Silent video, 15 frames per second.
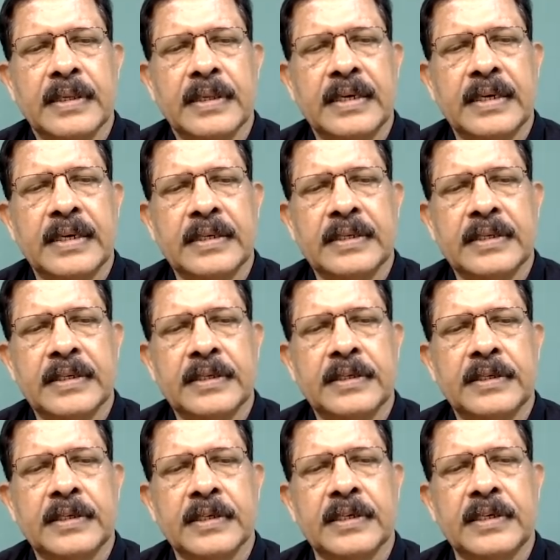that is
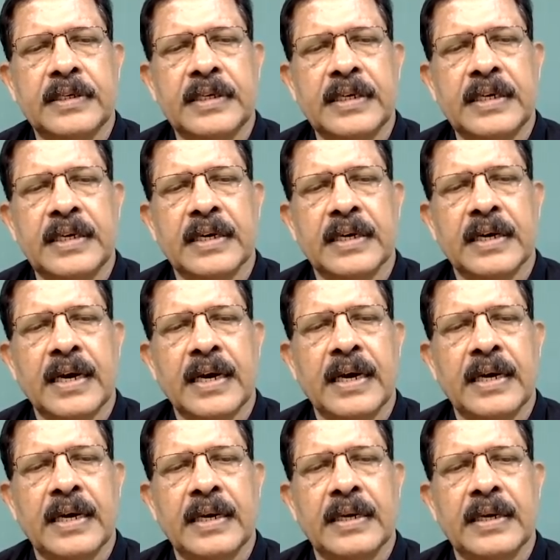
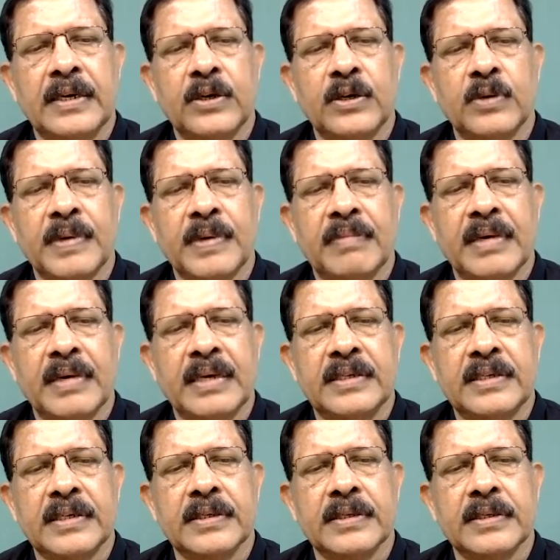69 into pi by
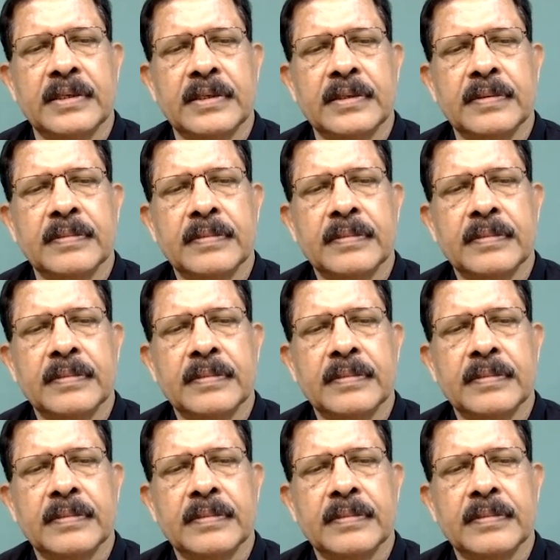6